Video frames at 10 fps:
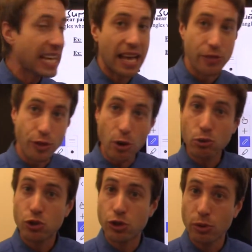and
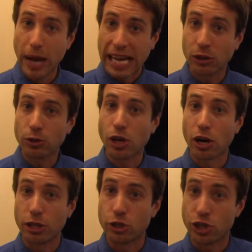those two angles are
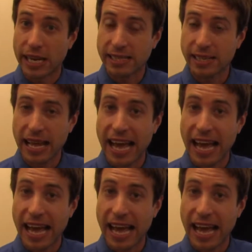adjacent